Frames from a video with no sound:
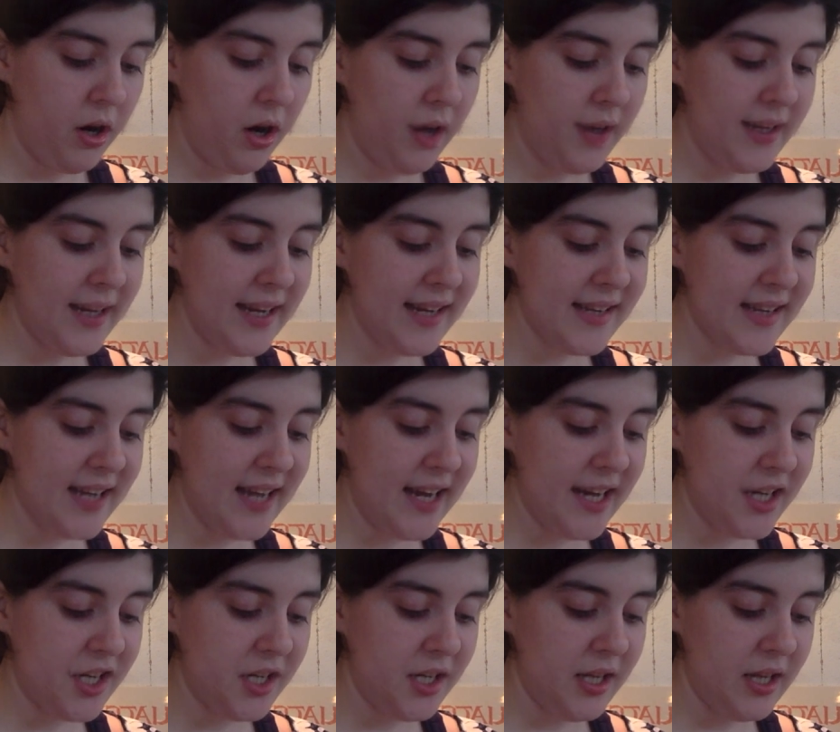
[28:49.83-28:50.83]
On the next
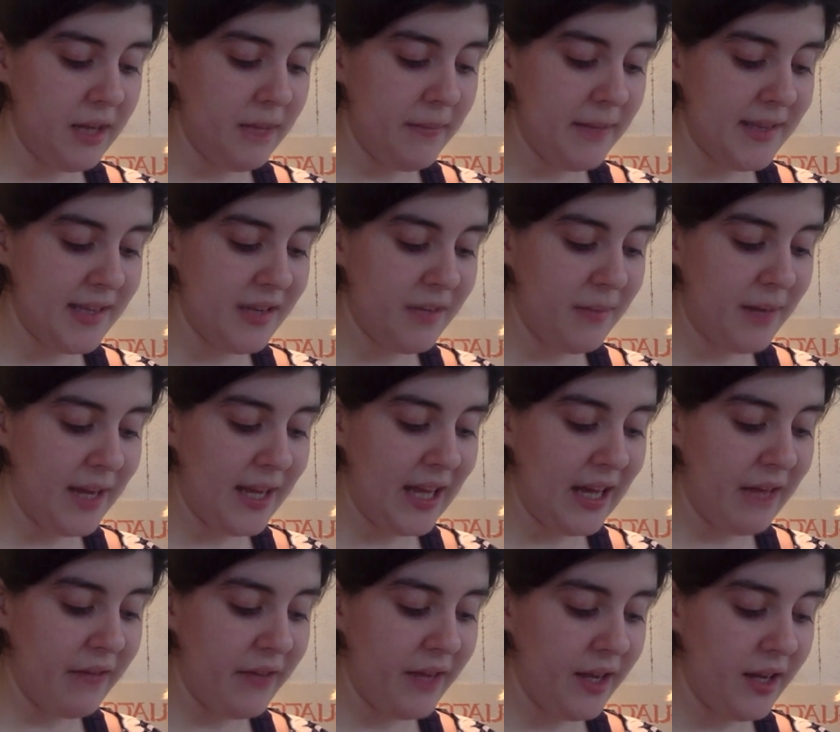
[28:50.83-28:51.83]
occasion, in the midst of my
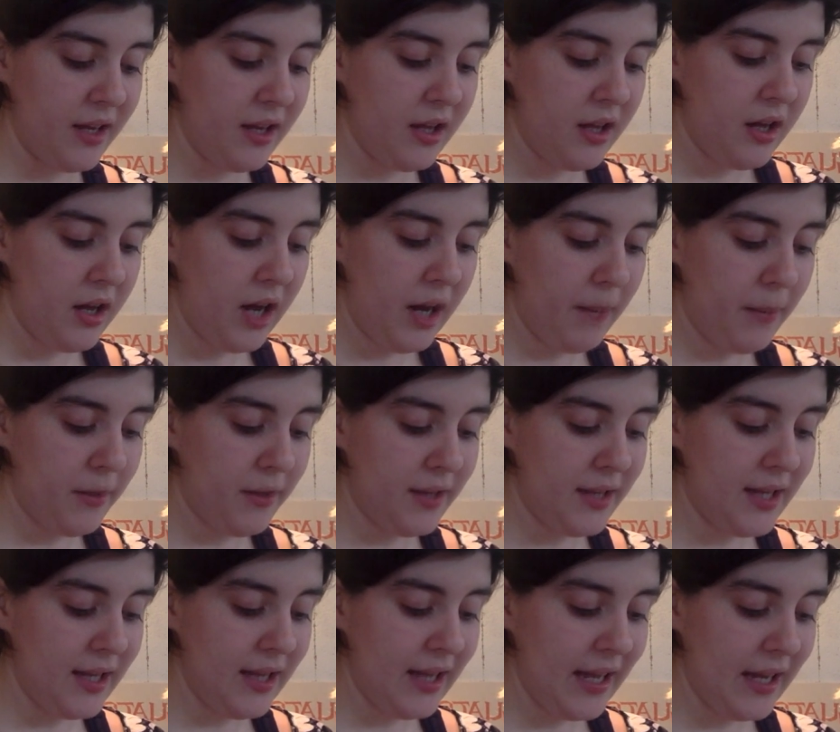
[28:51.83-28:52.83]
laughing, I put a
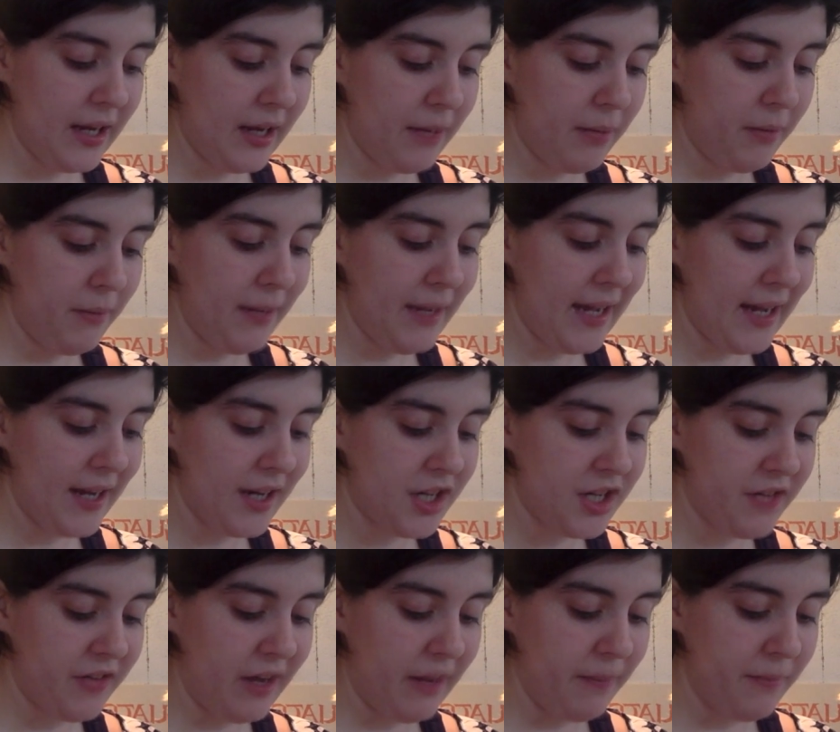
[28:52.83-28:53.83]
little hang- I put my
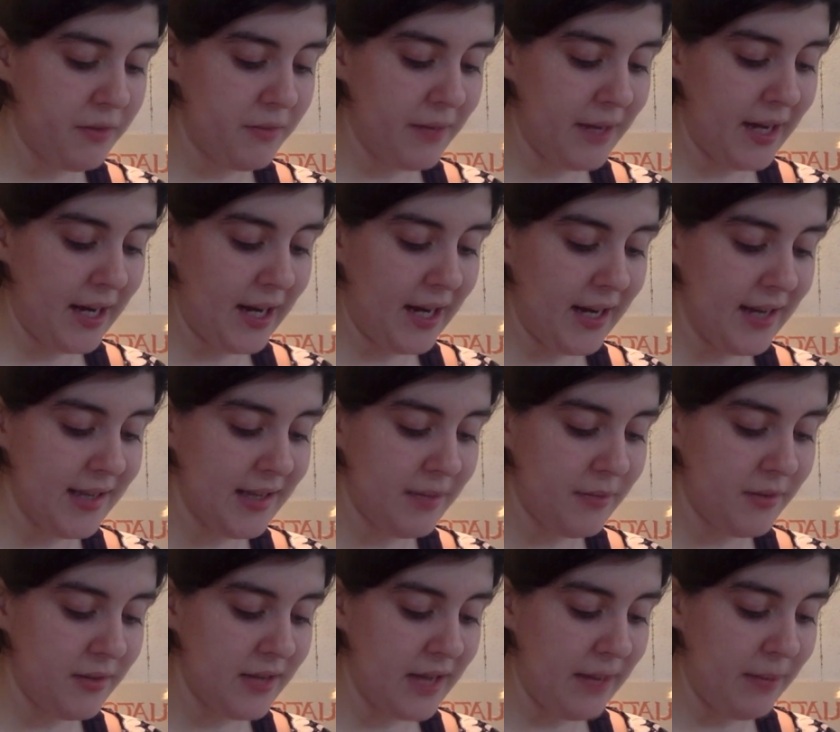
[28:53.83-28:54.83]
handkerchief up to my eyes and
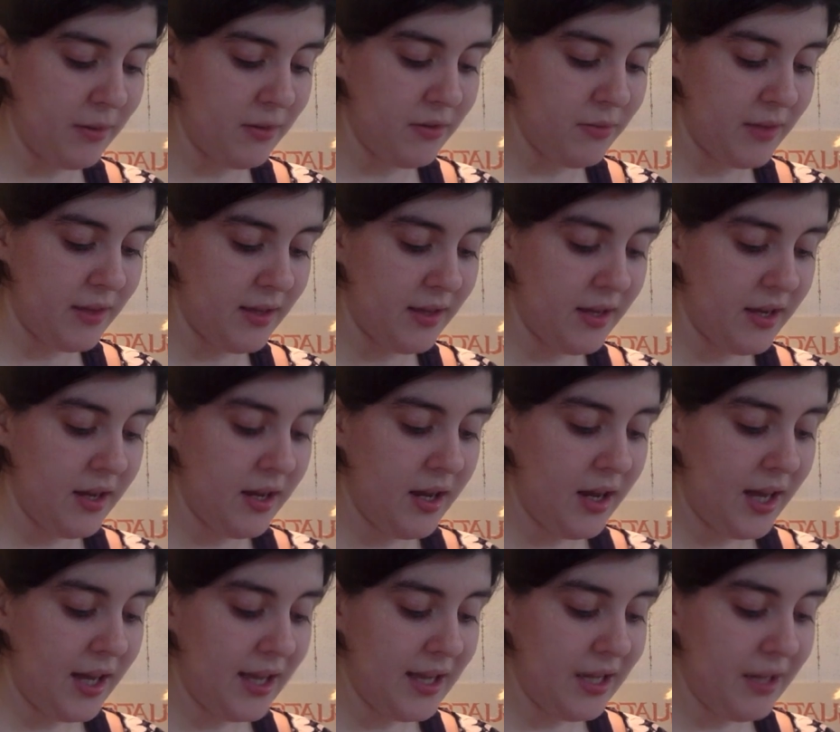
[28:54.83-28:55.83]
was able to, with
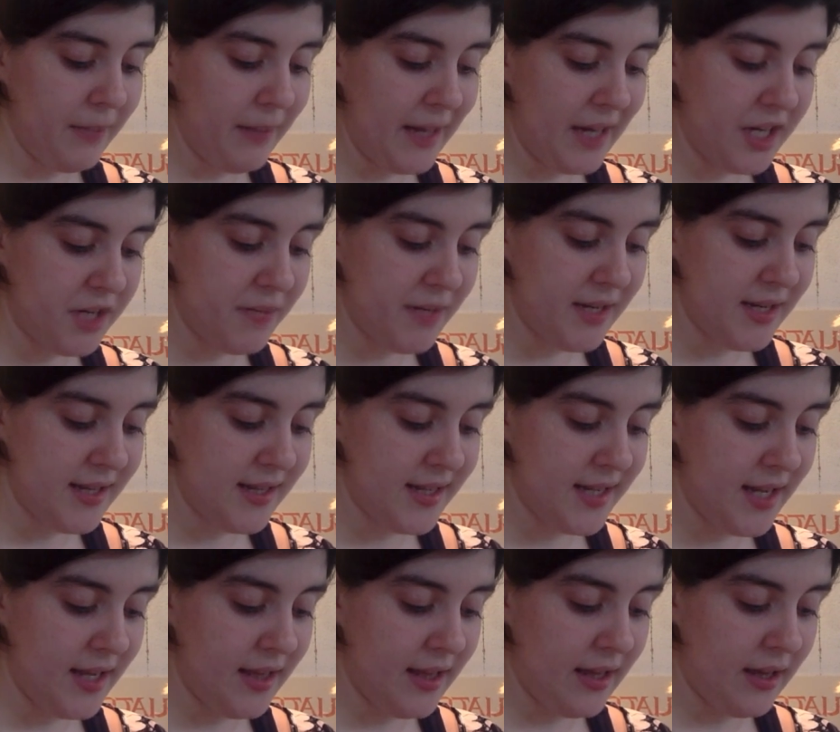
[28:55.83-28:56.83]
a little management, to
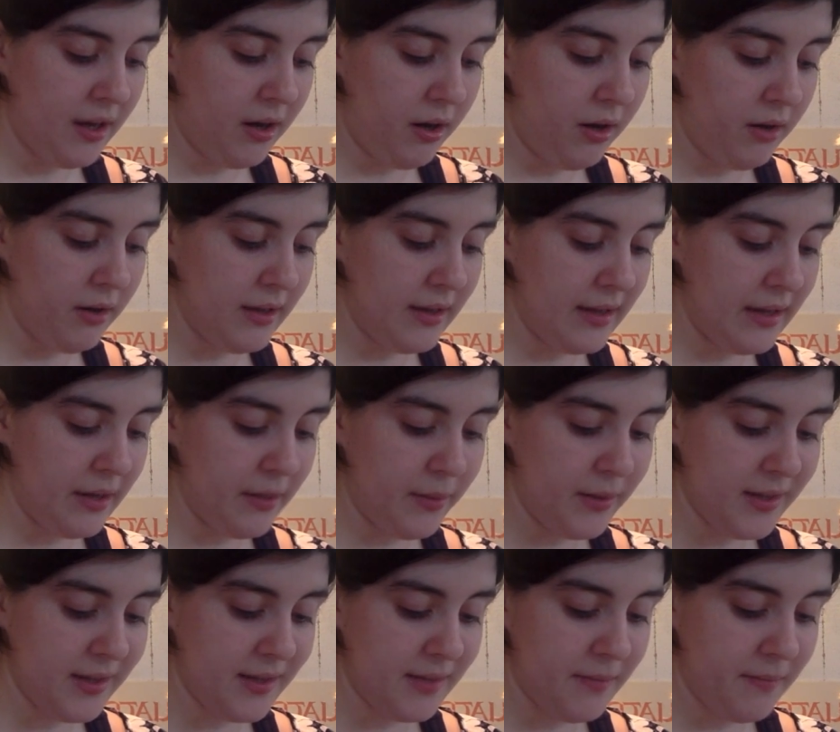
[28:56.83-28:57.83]
see that all that there
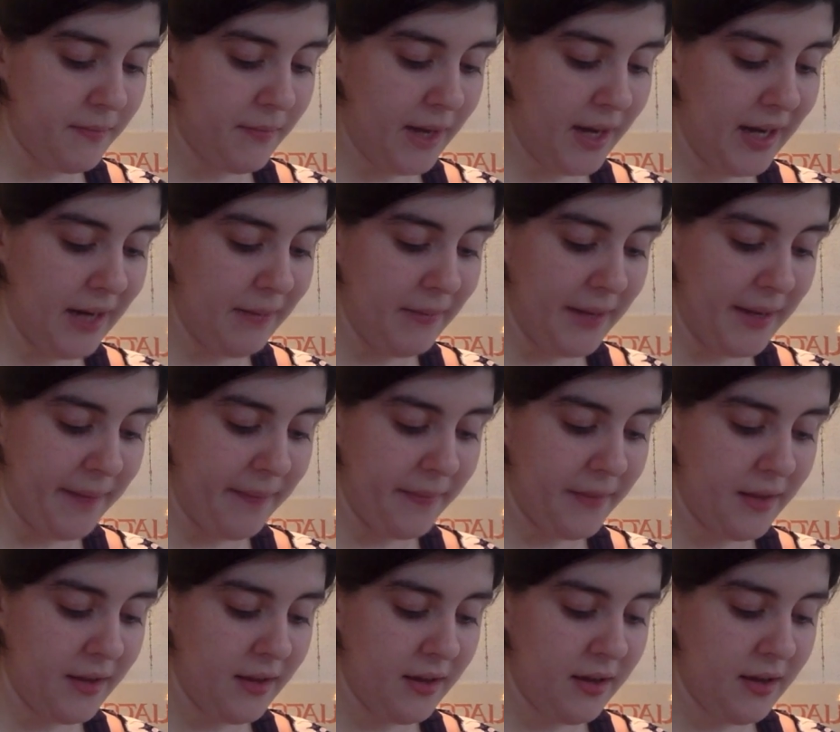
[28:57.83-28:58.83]
was behind me.
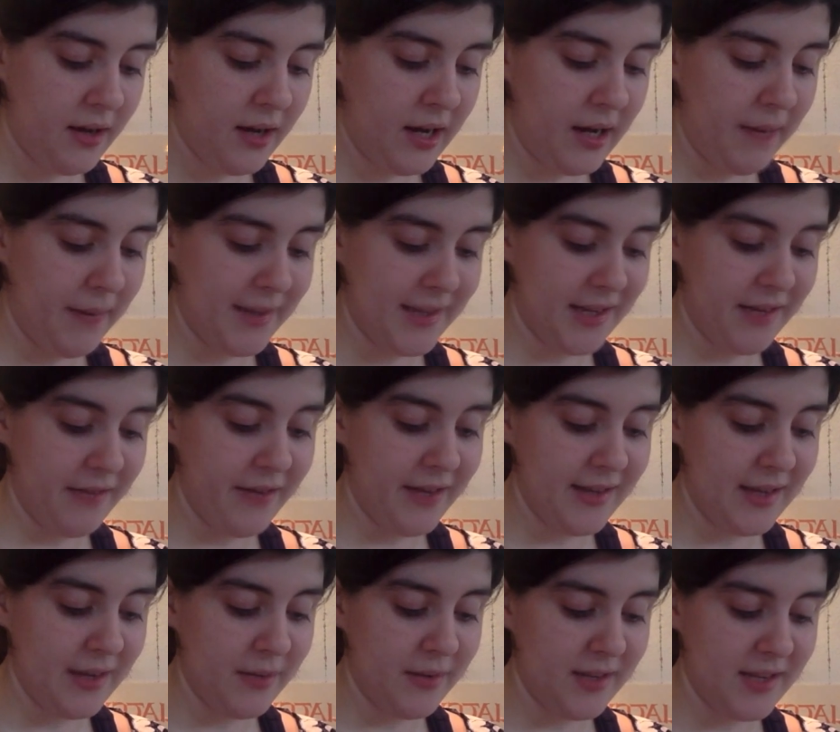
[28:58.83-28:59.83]
I must
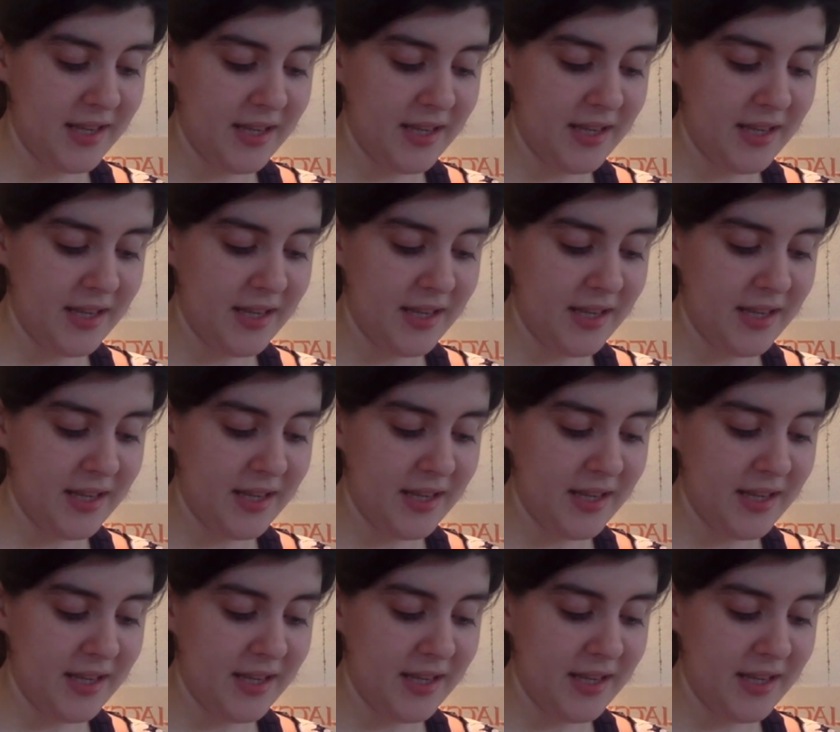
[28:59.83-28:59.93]
confess I was